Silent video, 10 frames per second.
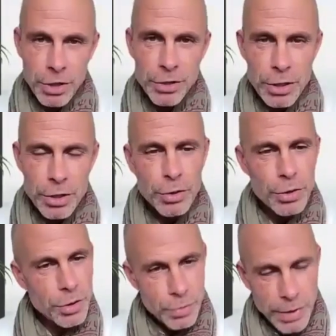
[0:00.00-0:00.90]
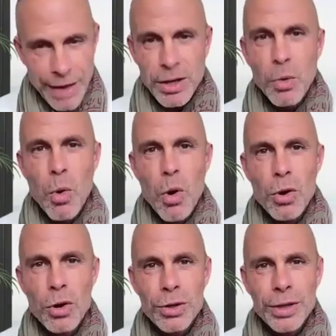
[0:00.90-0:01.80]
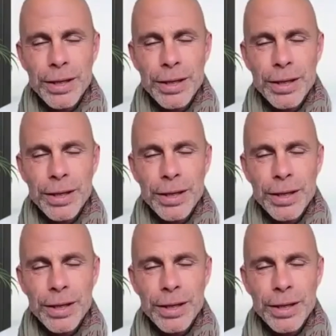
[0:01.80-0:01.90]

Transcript: we're on the lagoon. We're having a walk.